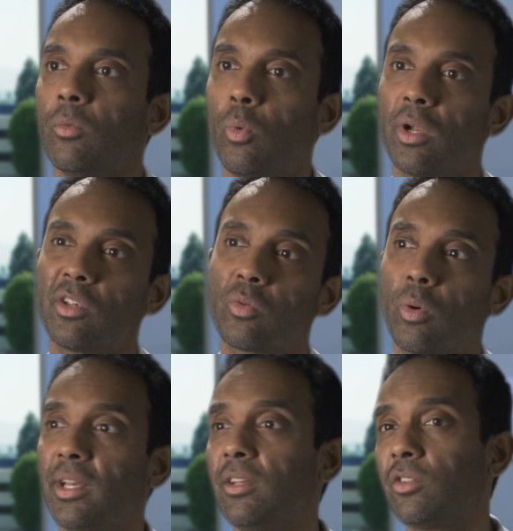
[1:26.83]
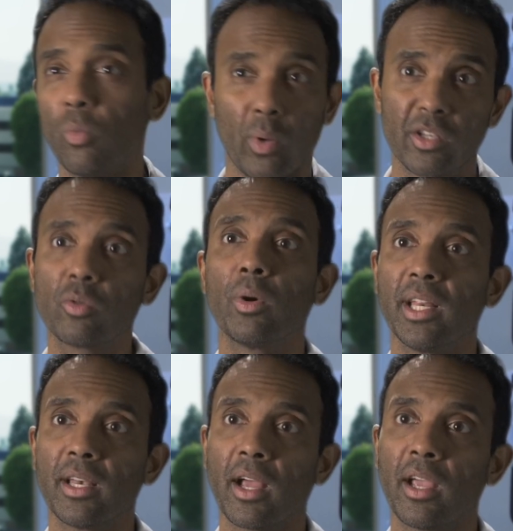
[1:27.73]
120 to
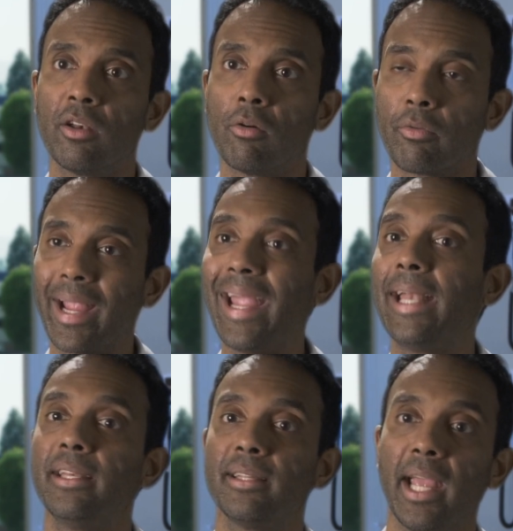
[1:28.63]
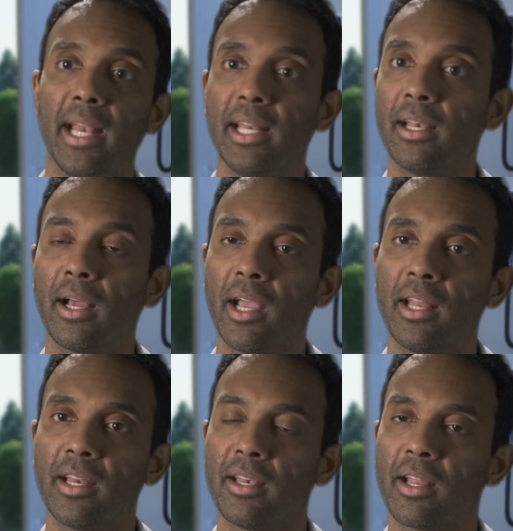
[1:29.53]
129/80 to
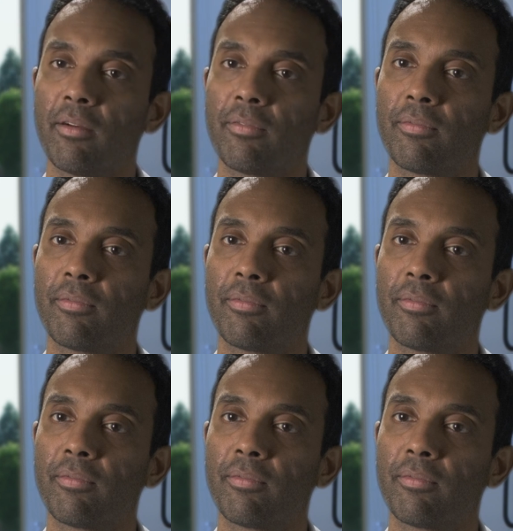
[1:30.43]
89, and now